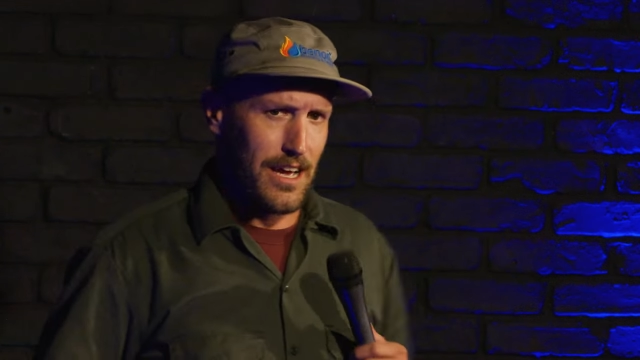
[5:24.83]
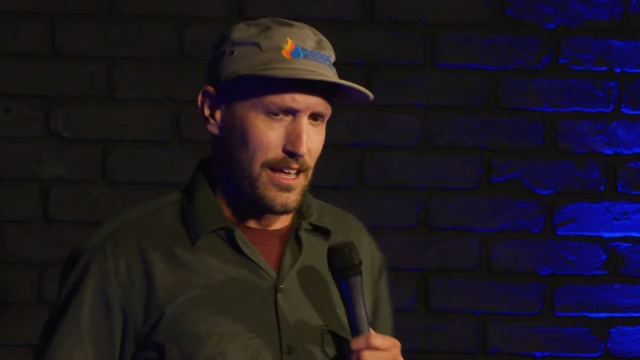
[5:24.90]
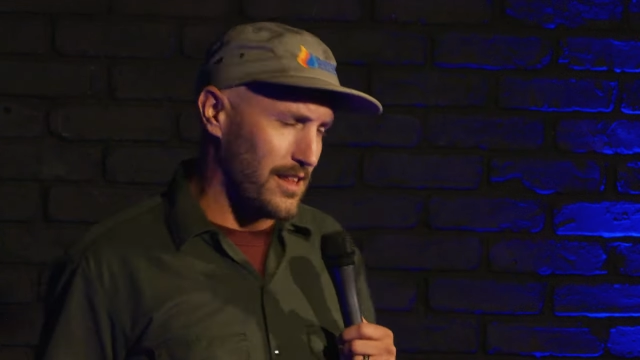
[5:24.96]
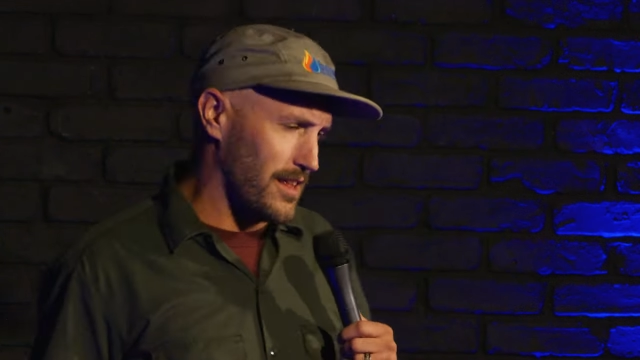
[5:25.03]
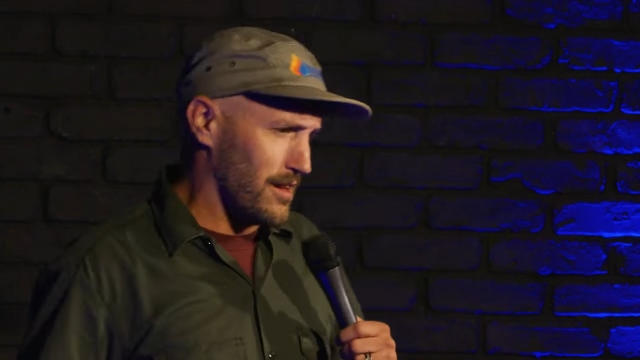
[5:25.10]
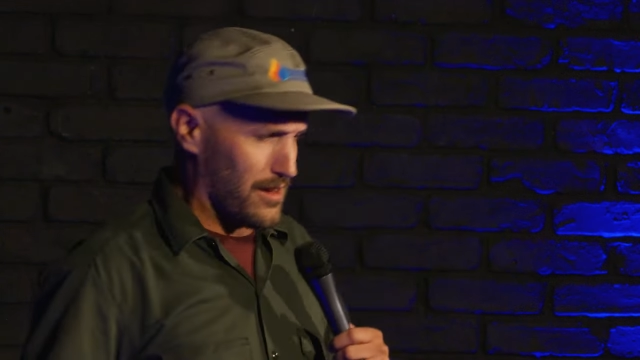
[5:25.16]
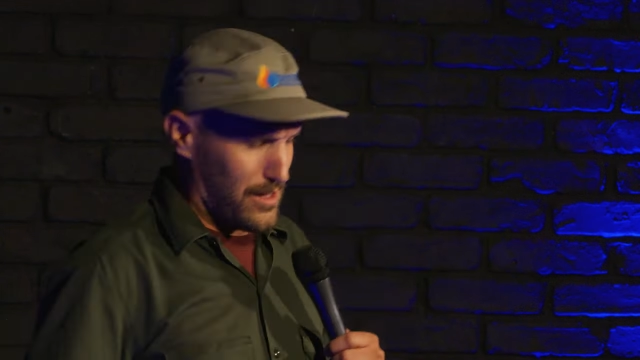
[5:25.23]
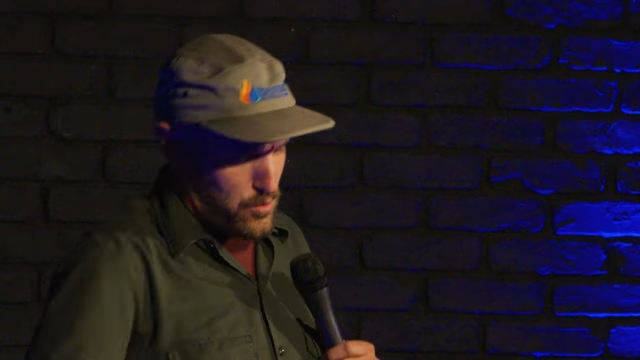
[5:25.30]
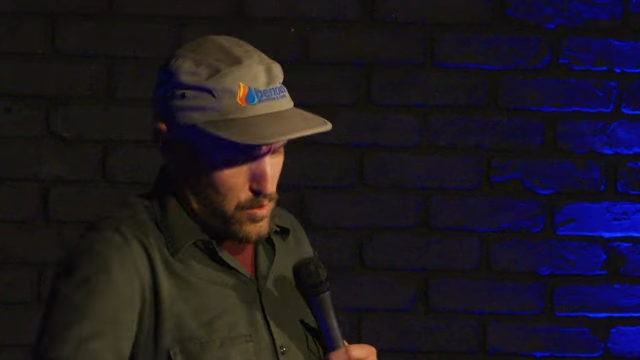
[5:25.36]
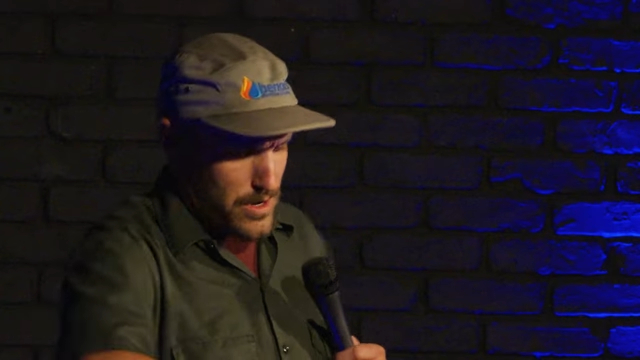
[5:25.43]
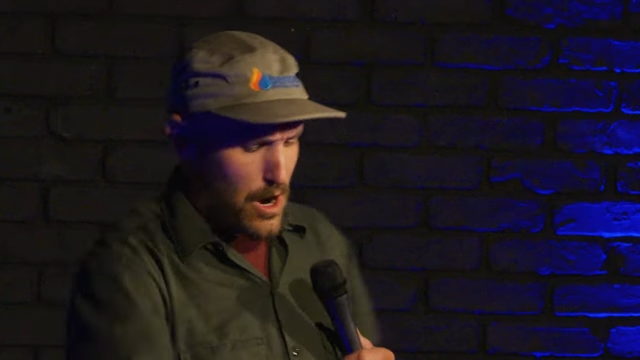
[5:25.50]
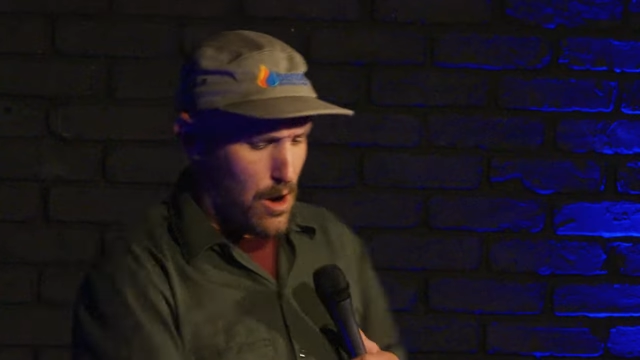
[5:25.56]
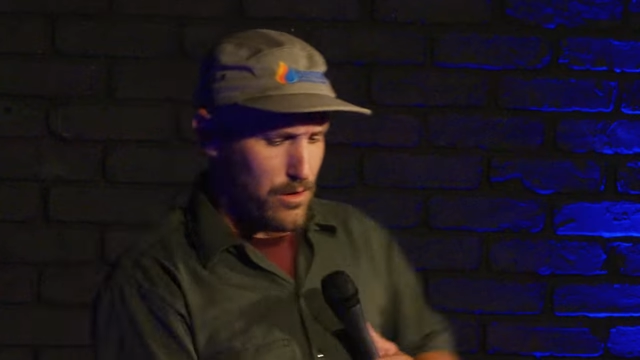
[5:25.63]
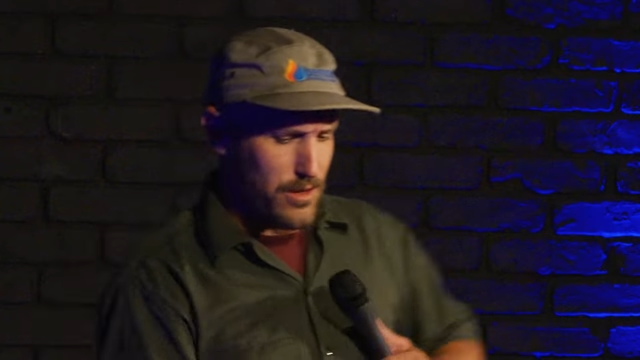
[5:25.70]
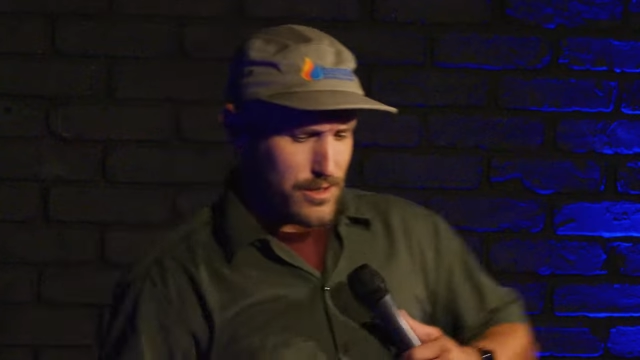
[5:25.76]
And then they're like, we're
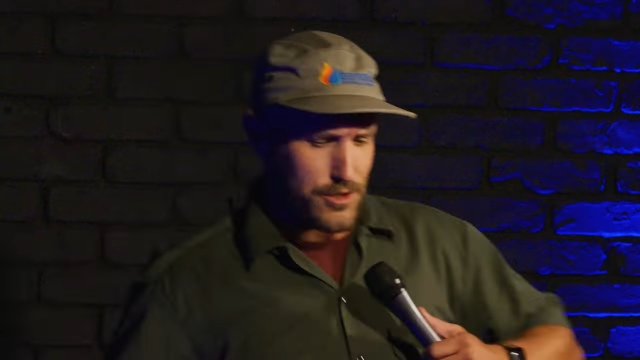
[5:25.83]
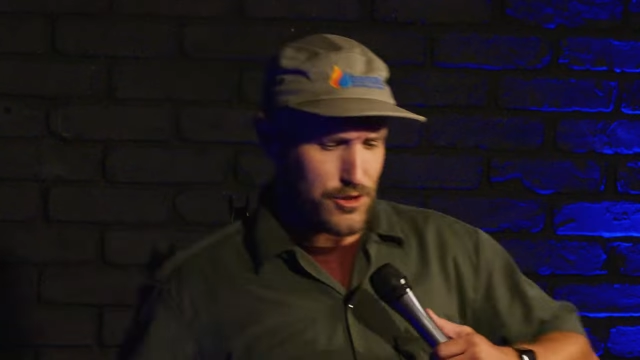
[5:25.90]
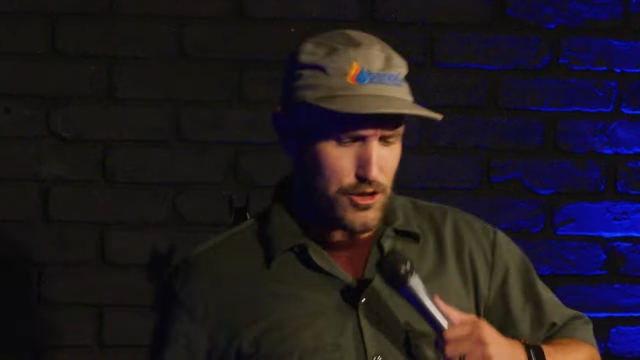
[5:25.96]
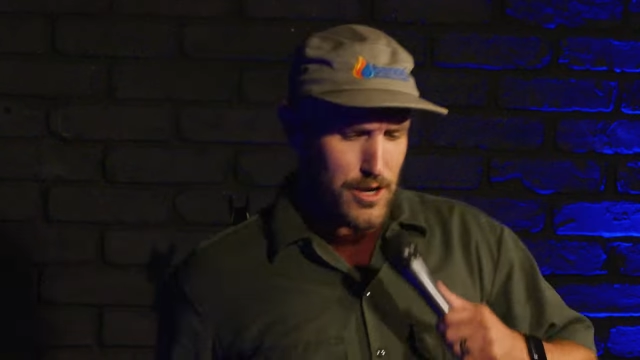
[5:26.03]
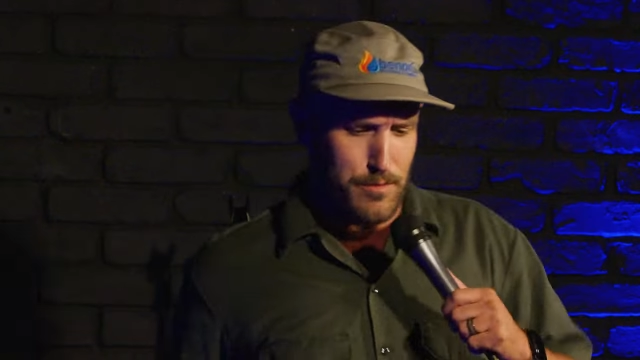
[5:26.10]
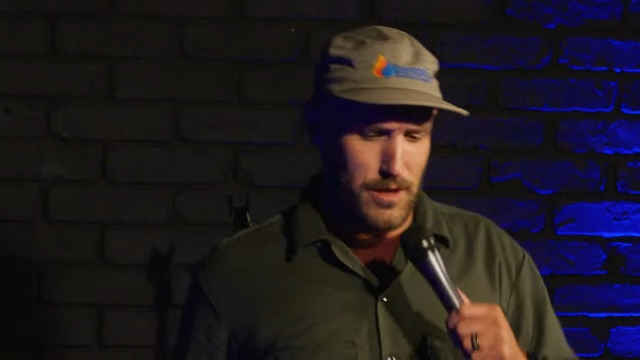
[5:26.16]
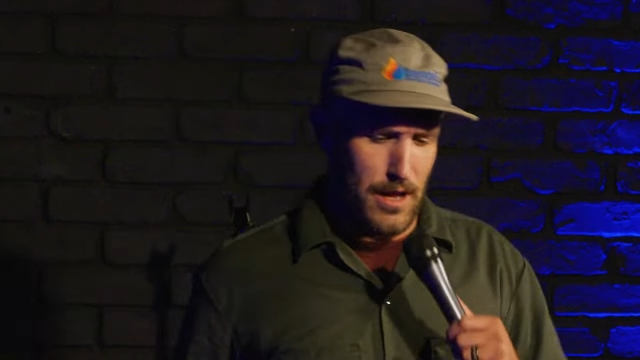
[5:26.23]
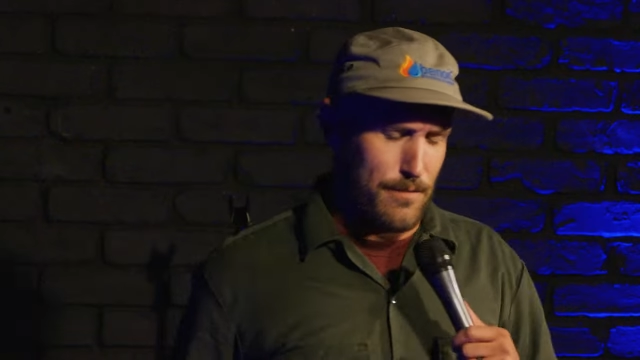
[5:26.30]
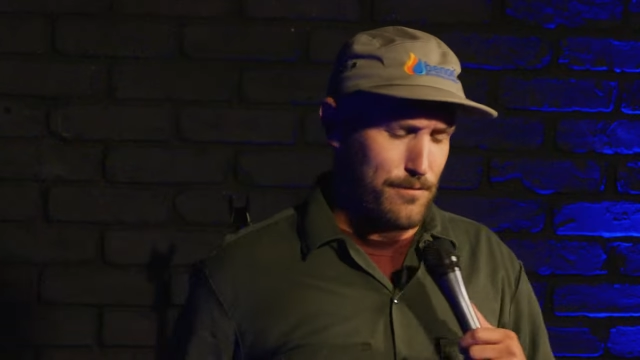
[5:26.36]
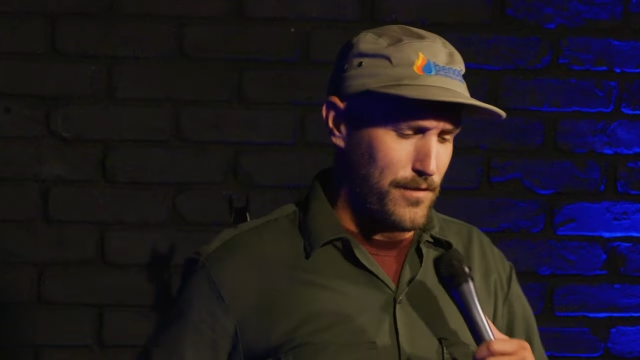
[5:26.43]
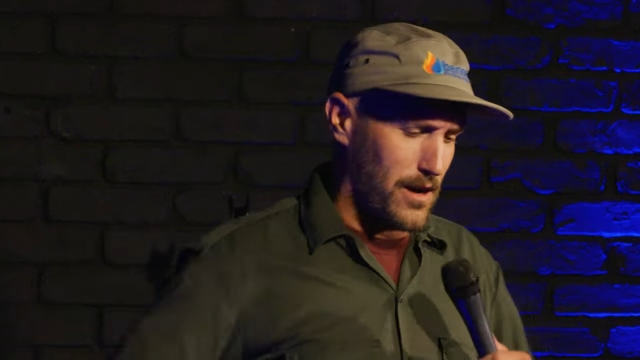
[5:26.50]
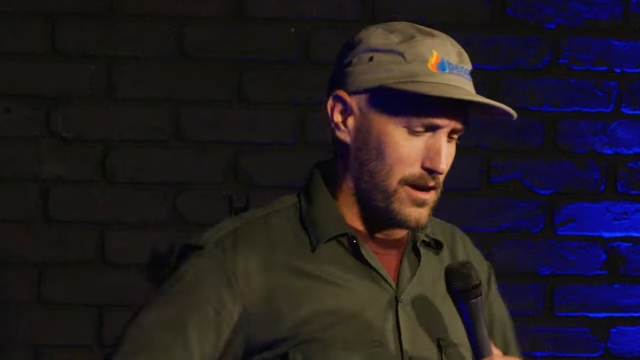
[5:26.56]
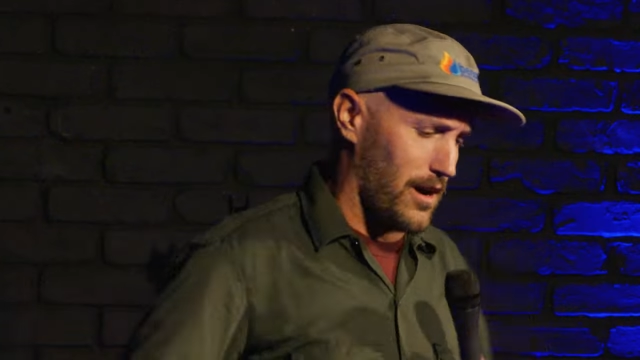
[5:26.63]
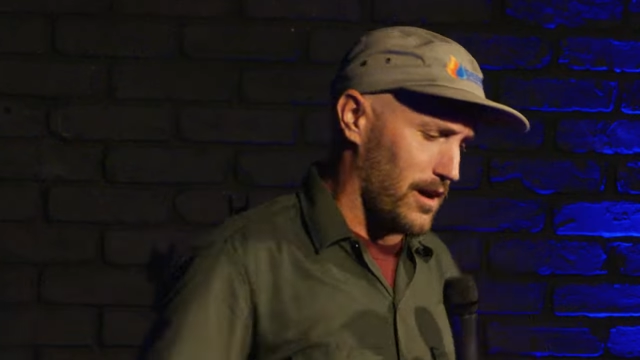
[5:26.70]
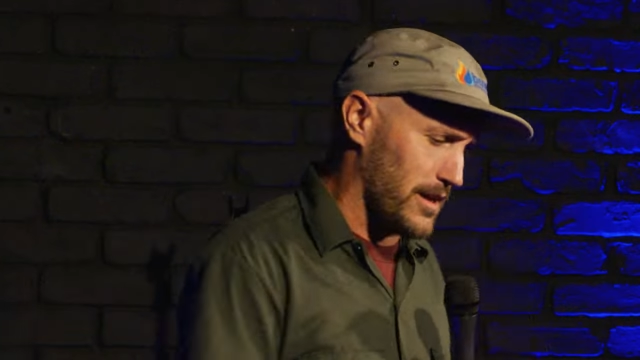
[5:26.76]
going to the strip club.
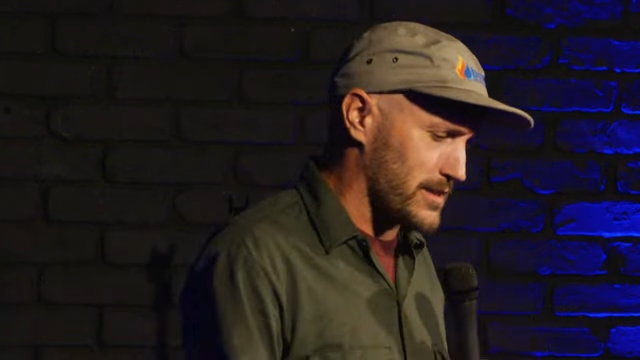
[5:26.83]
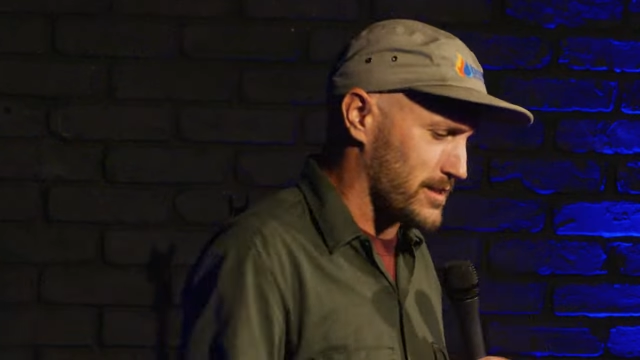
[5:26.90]
Fuck all